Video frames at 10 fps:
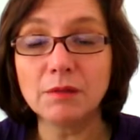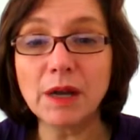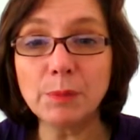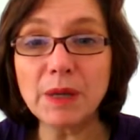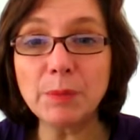
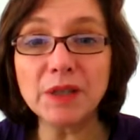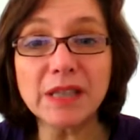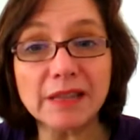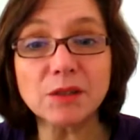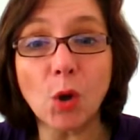Well people,
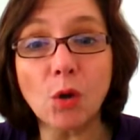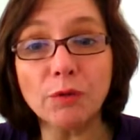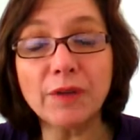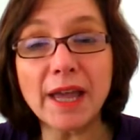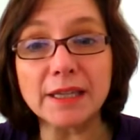that's
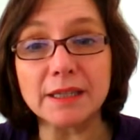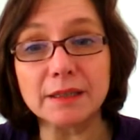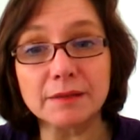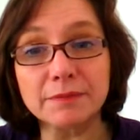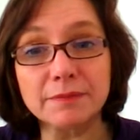all
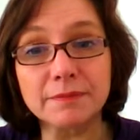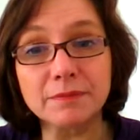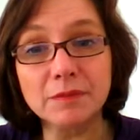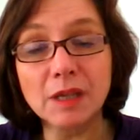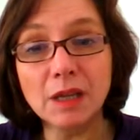fake.
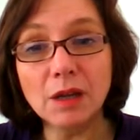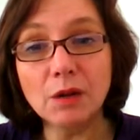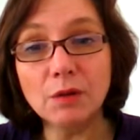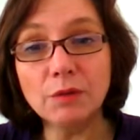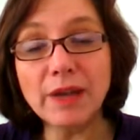
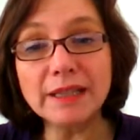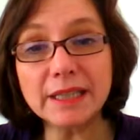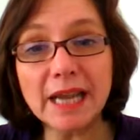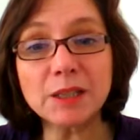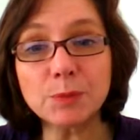When
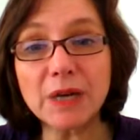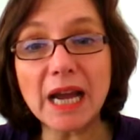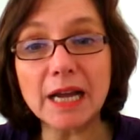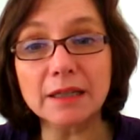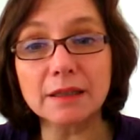
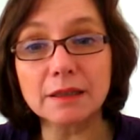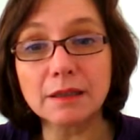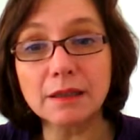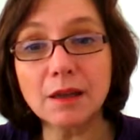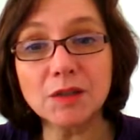rechtspraak
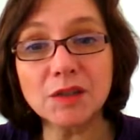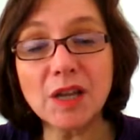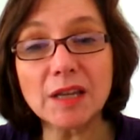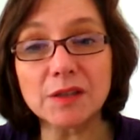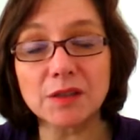
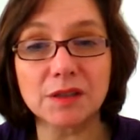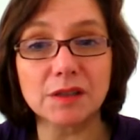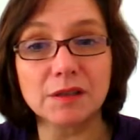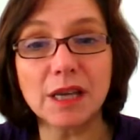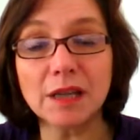
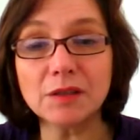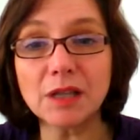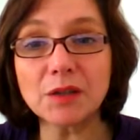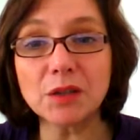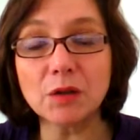assists the
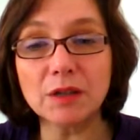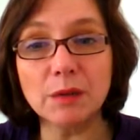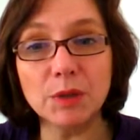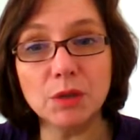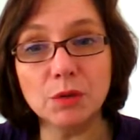International
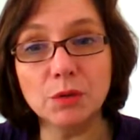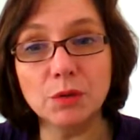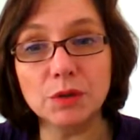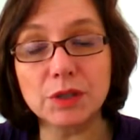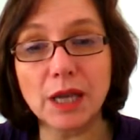Criminal
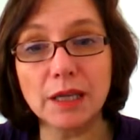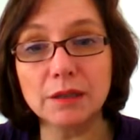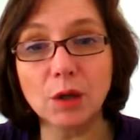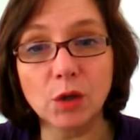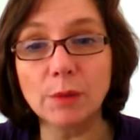Court
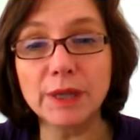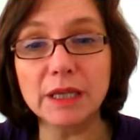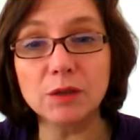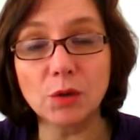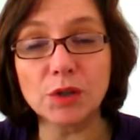in
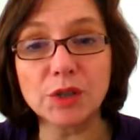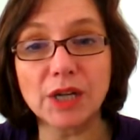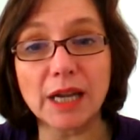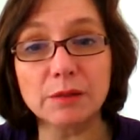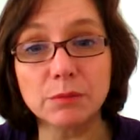lobby,
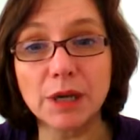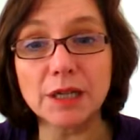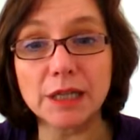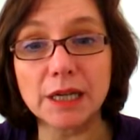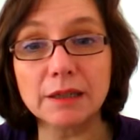torture and
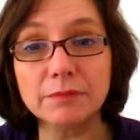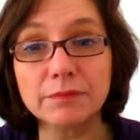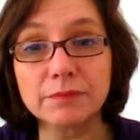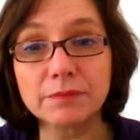murder,